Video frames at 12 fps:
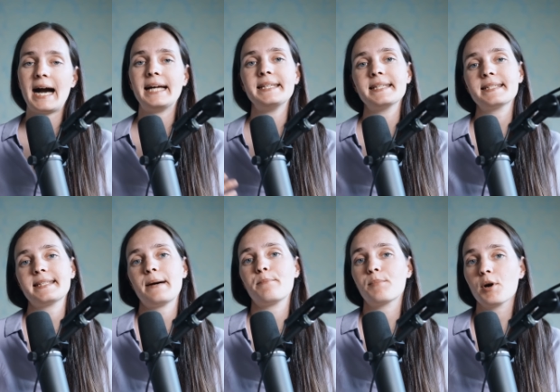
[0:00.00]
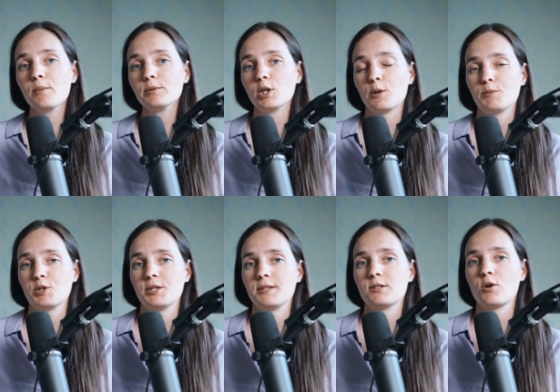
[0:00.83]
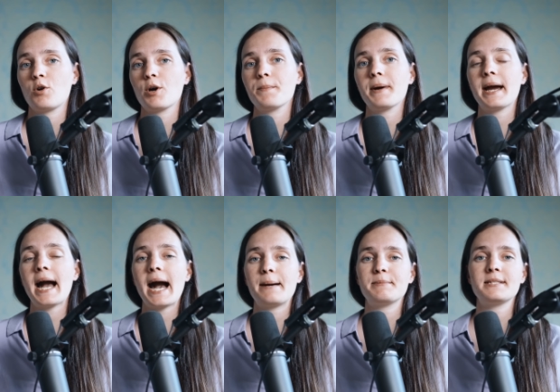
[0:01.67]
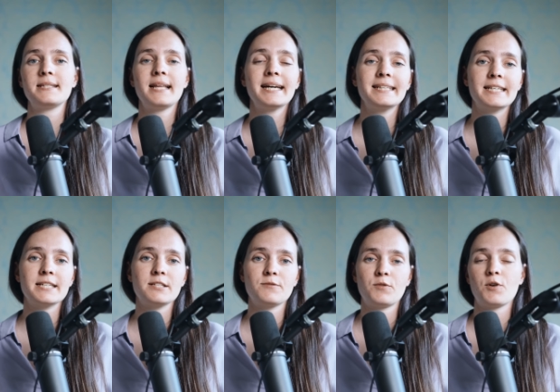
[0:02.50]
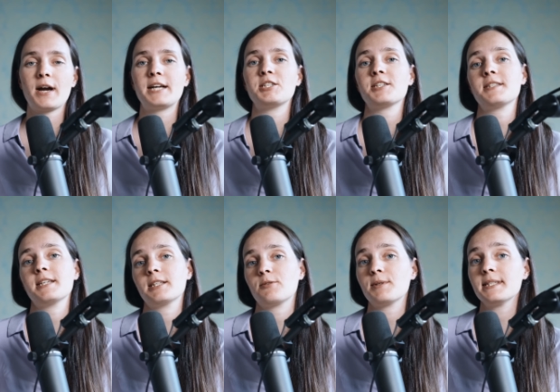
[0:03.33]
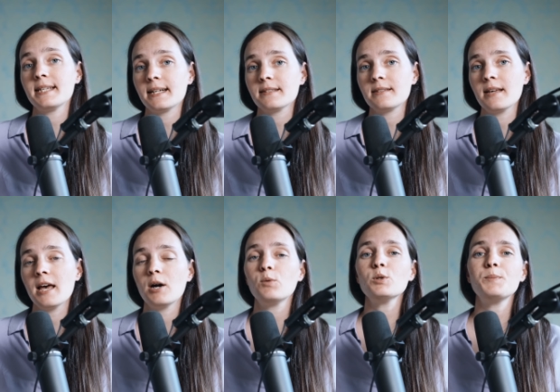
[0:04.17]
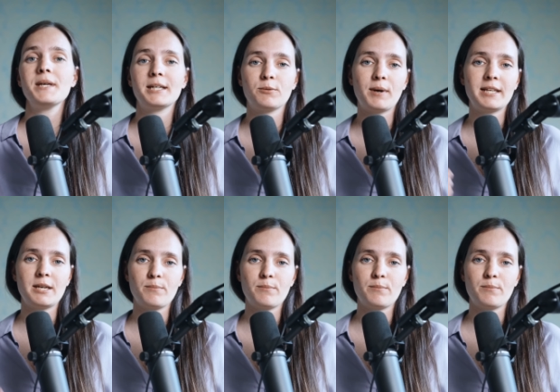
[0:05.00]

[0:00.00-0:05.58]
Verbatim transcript: Adding some prompt options or perhaps sliders for adjusting the results would be a great